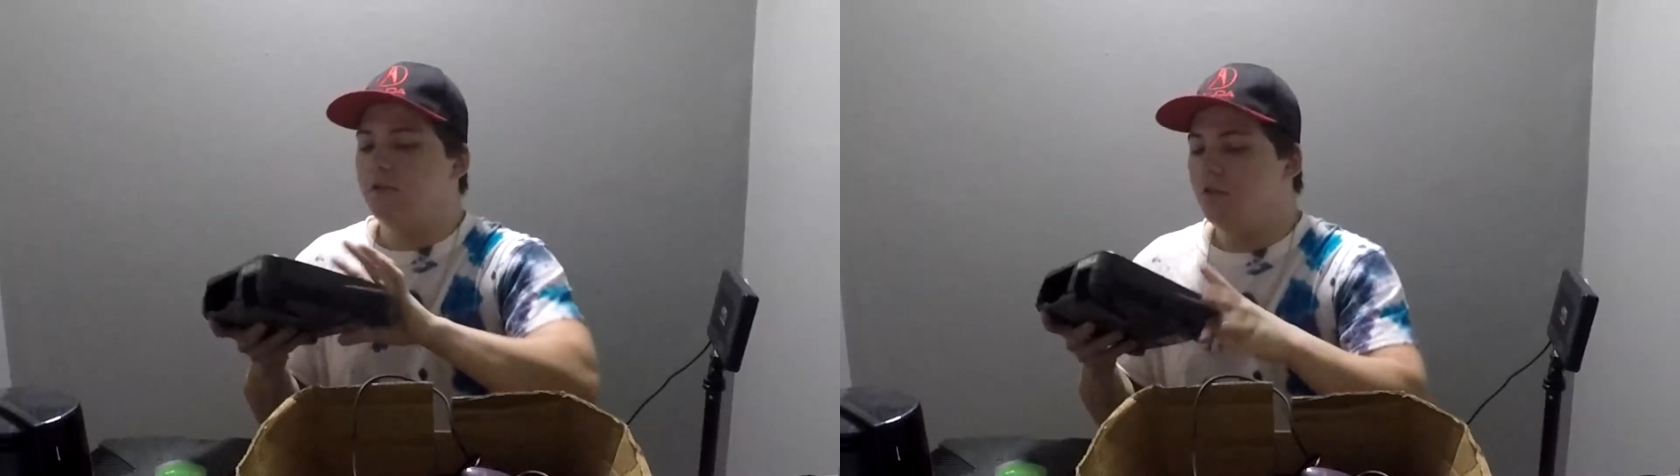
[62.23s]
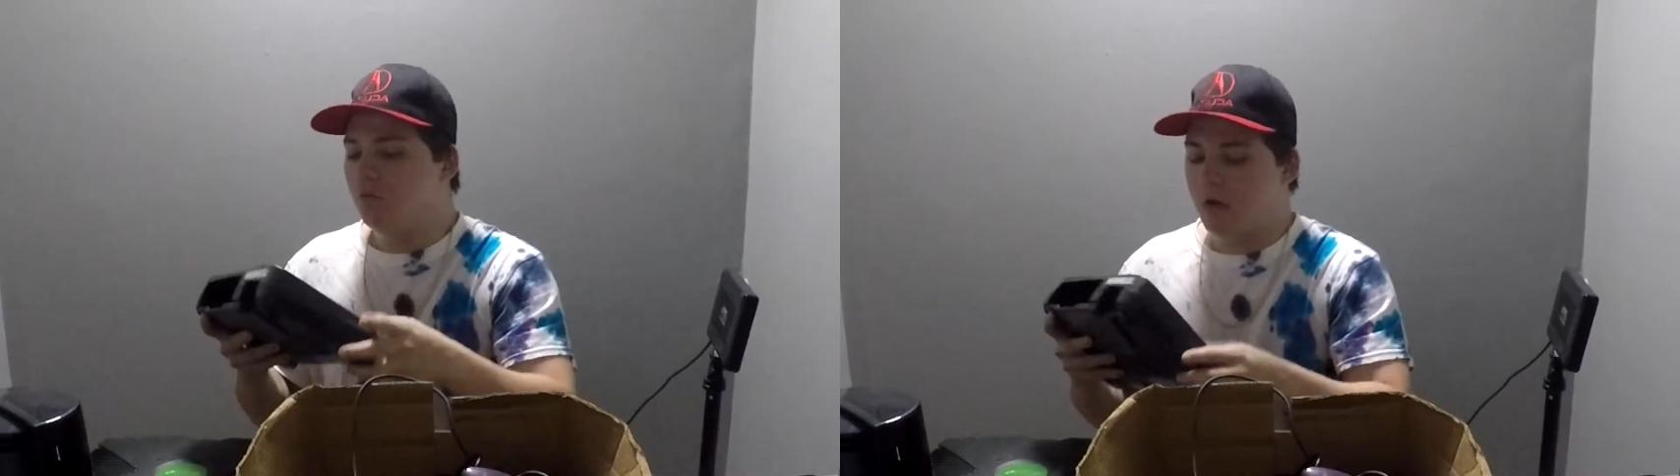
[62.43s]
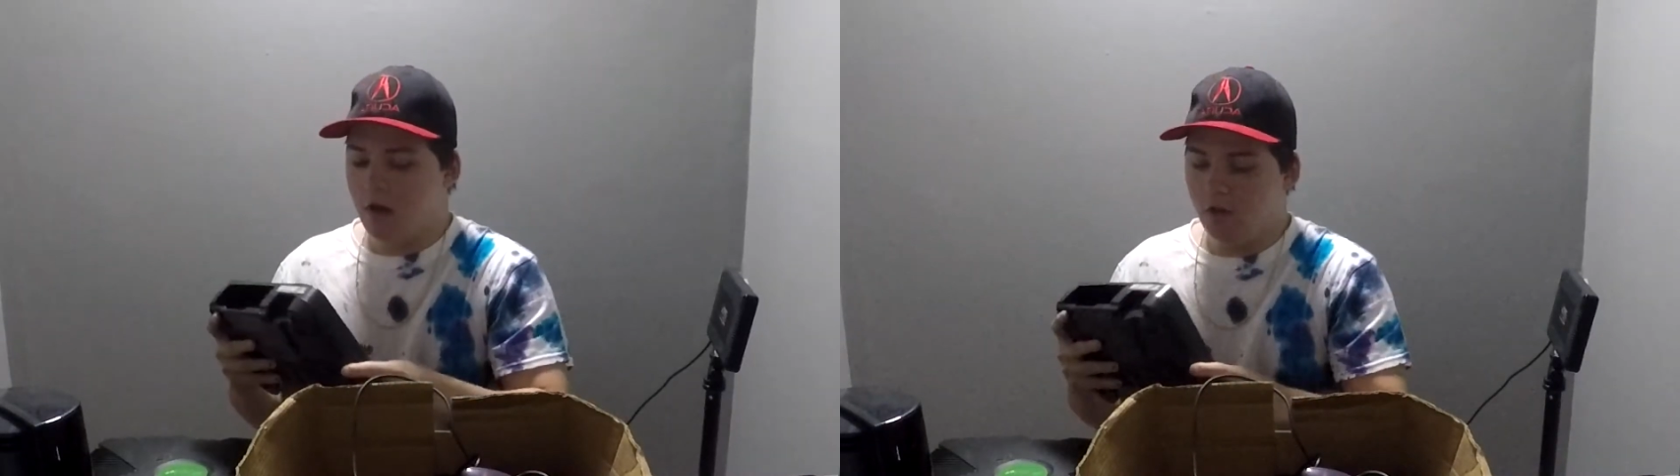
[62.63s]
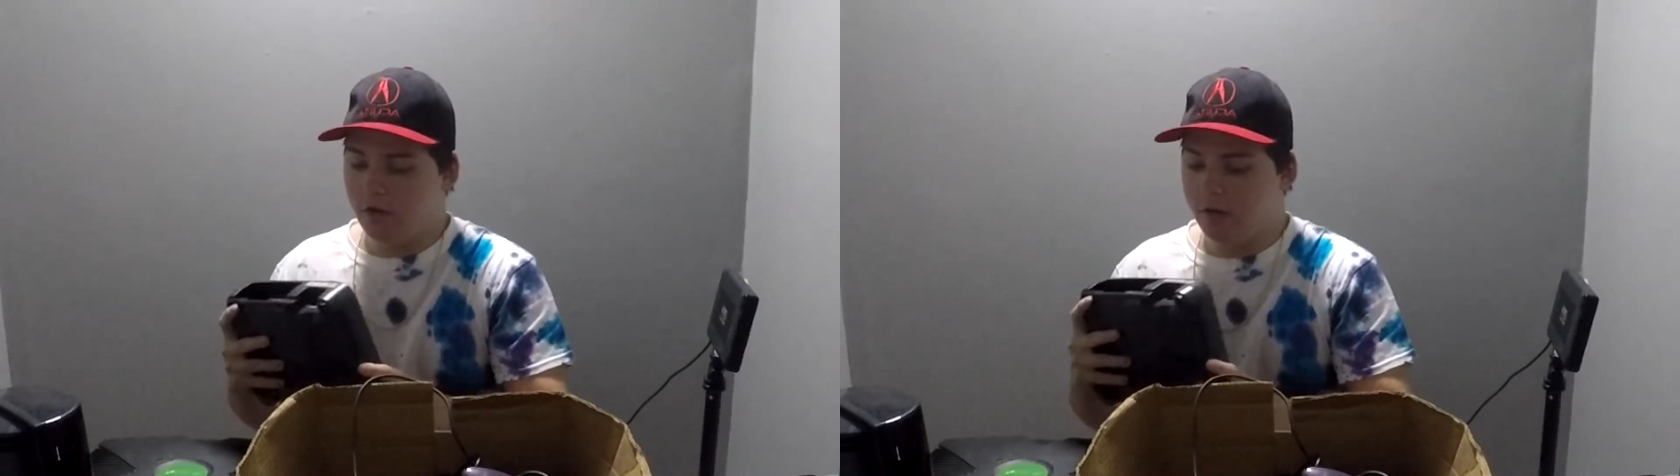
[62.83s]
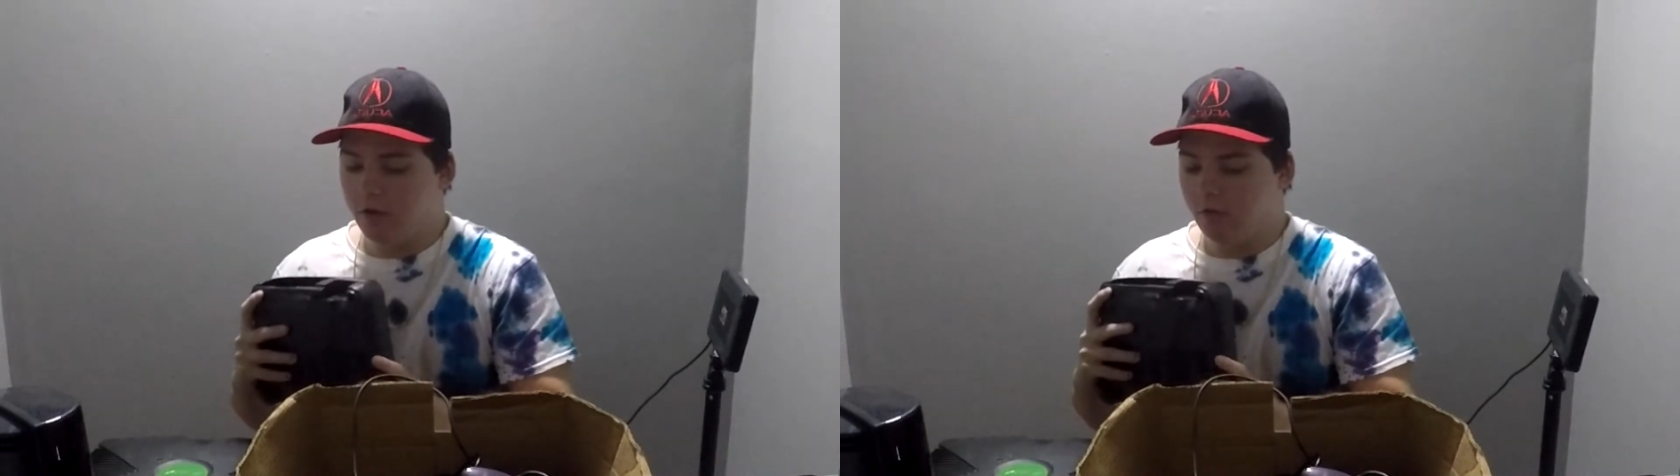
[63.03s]
no rattling
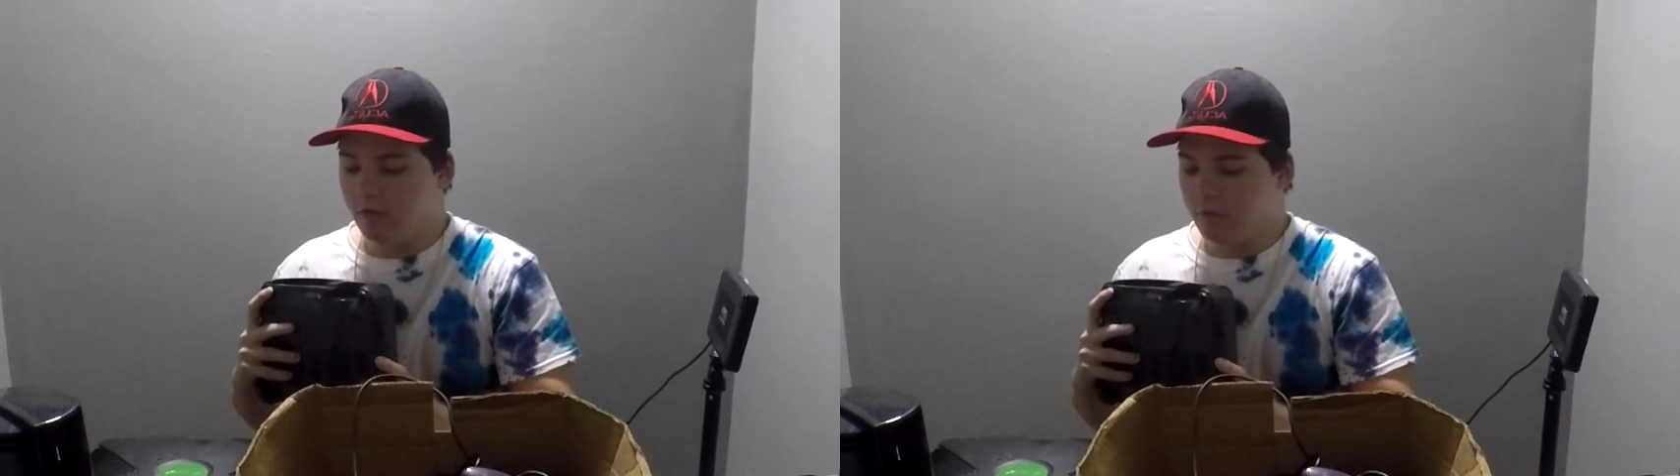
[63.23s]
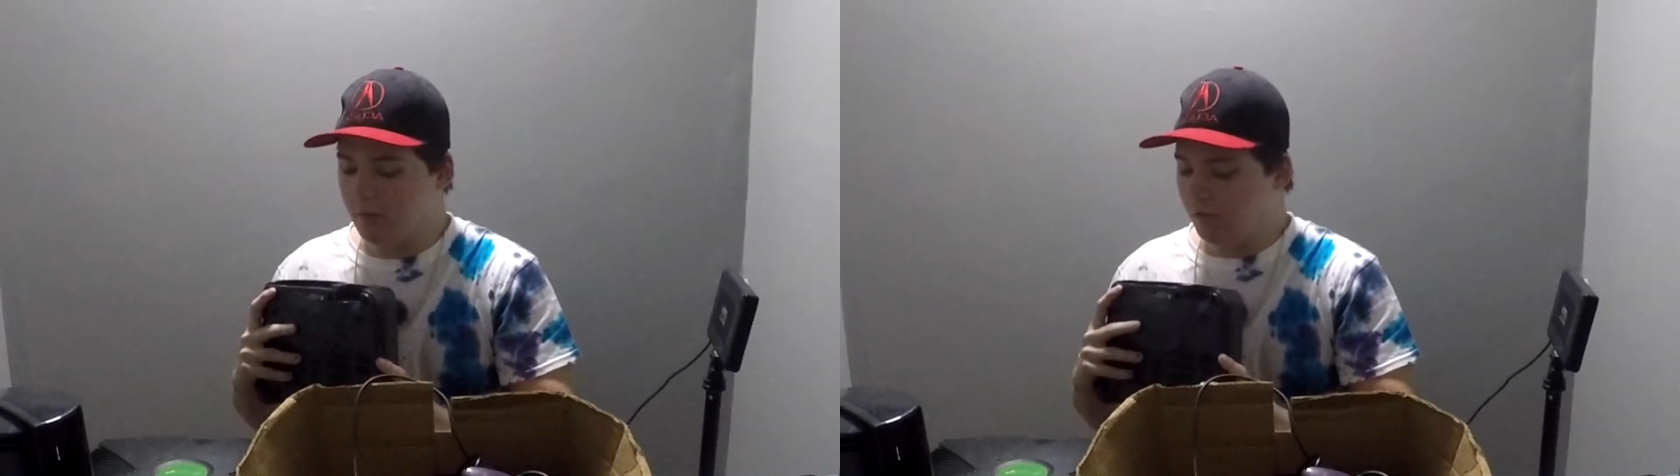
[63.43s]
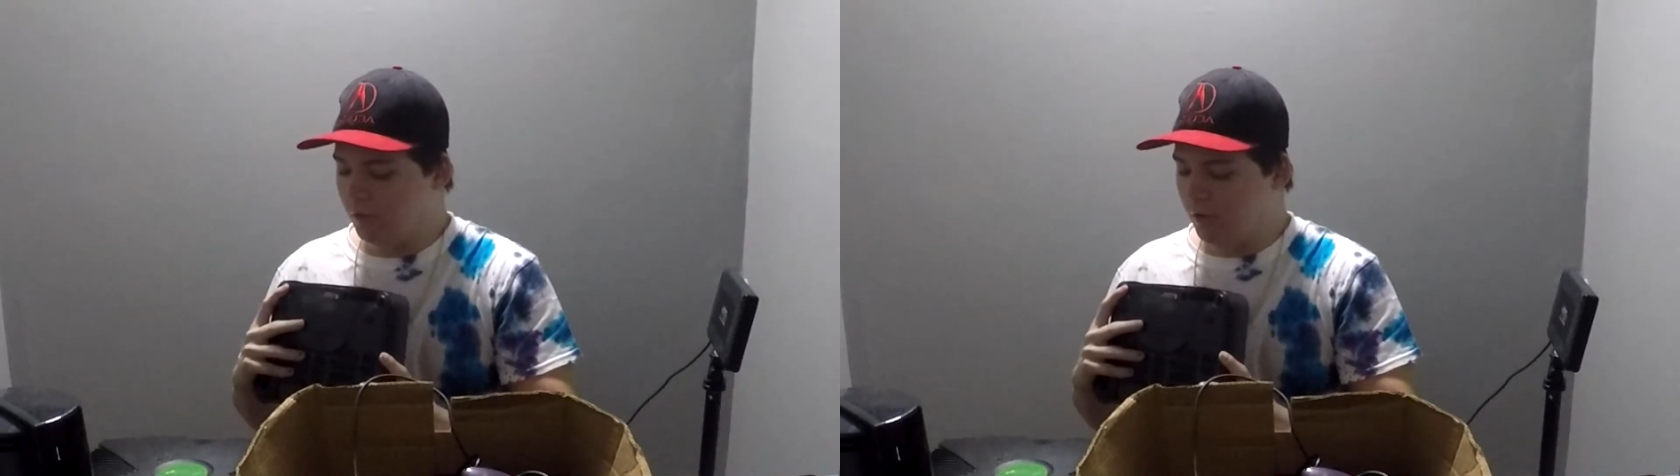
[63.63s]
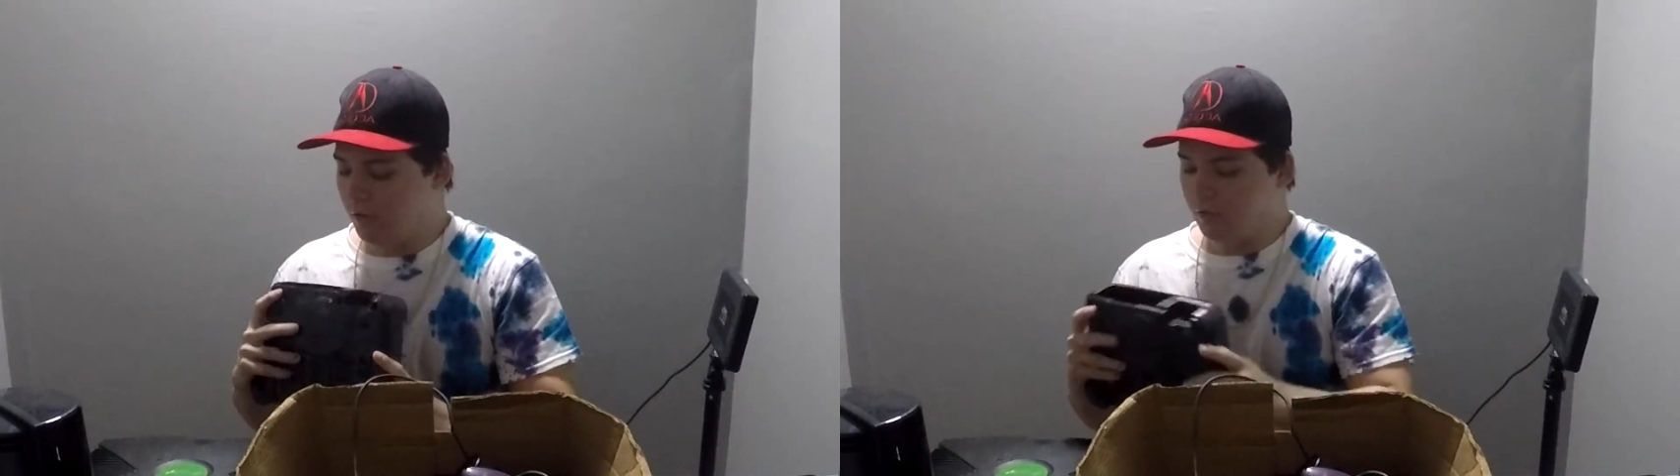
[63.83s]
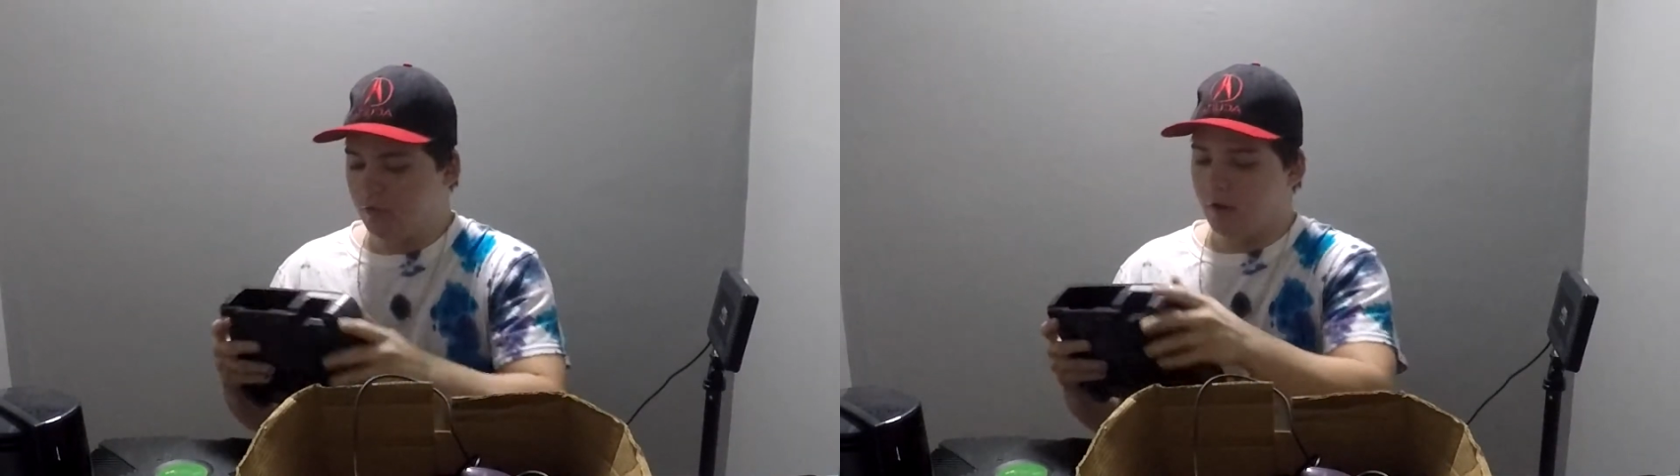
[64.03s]
in either of them. That's a really
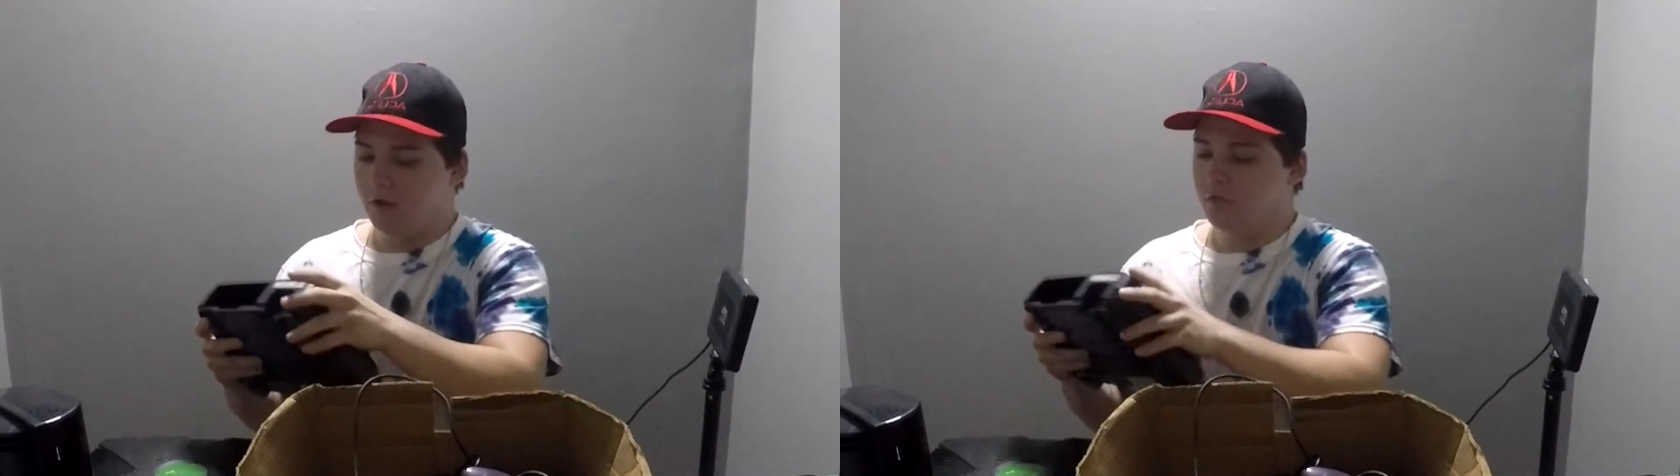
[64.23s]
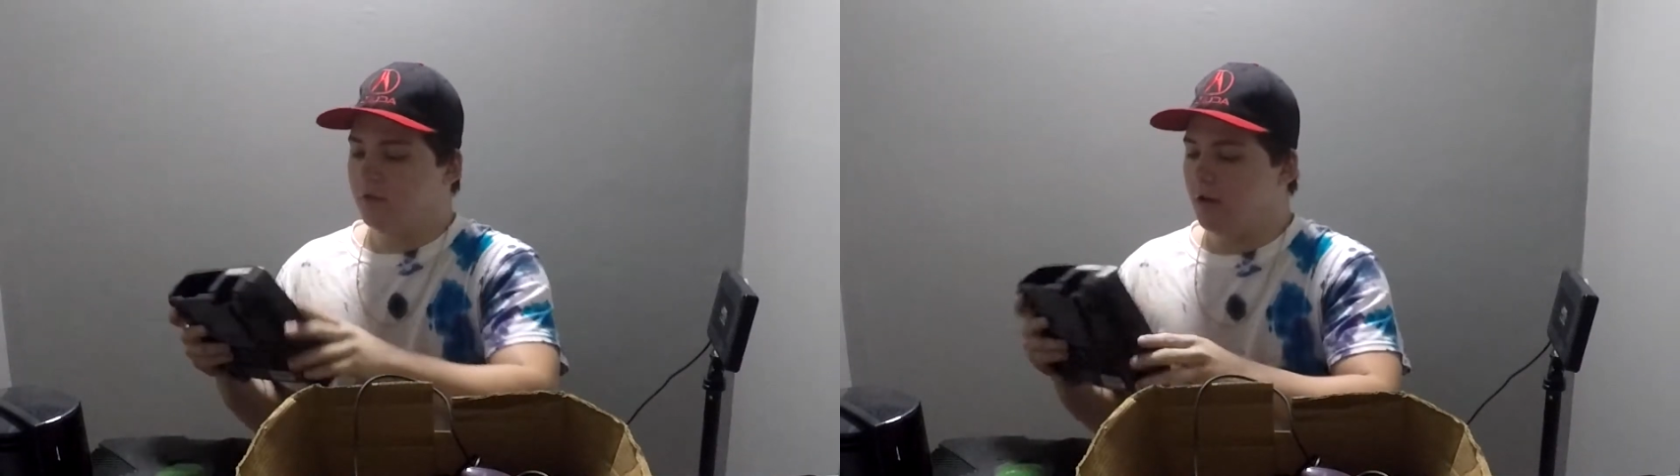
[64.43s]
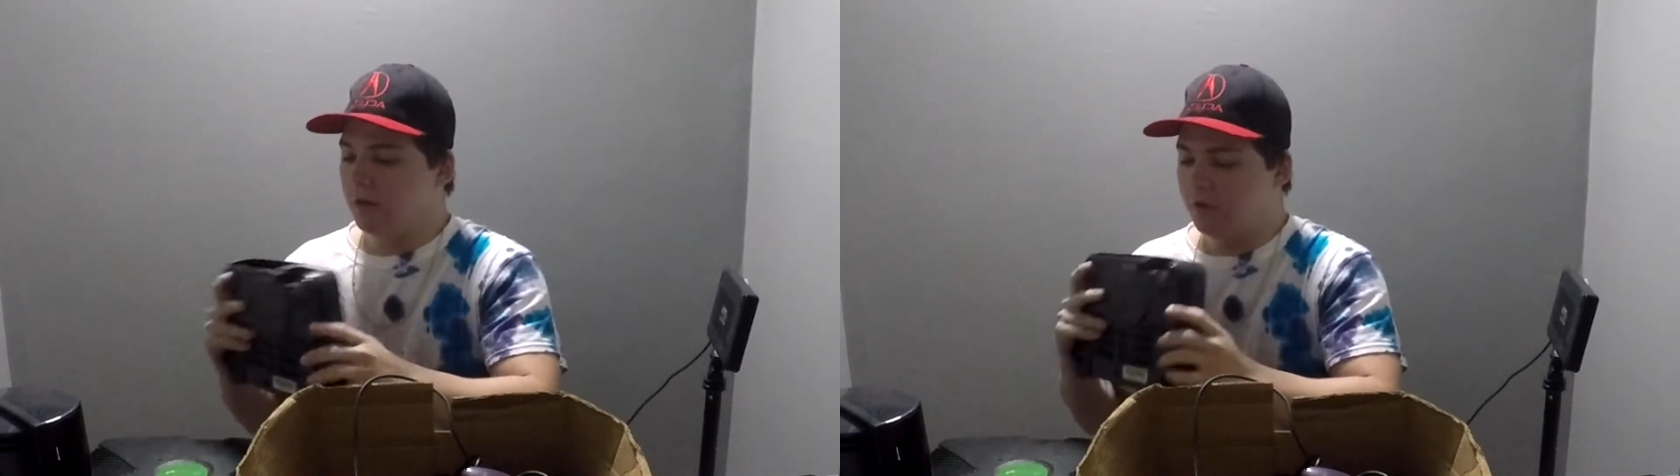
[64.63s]
good sign. Just kind of